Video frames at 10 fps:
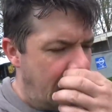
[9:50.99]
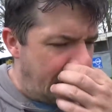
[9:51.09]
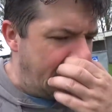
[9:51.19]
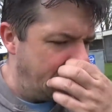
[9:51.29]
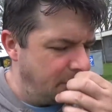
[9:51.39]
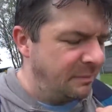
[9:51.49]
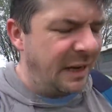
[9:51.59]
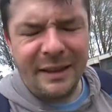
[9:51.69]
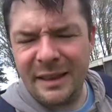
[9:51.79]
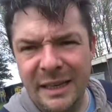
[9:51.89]
I am
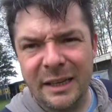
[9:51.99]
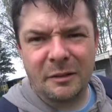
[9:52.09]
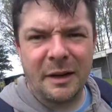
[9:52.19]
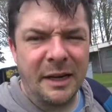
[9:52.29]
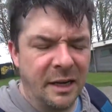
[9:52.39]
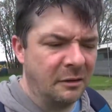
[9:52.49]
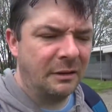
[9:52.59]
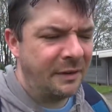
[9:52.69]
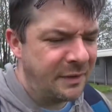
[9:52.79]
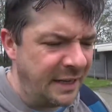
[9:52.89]
not thinking right now.
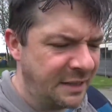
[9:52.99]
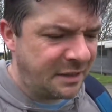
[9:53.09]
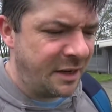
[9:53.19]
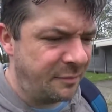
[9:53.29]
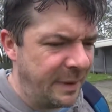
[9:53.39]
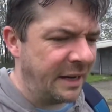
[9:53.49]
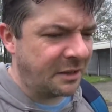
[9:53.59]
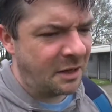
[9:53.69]
I've taken stuff back,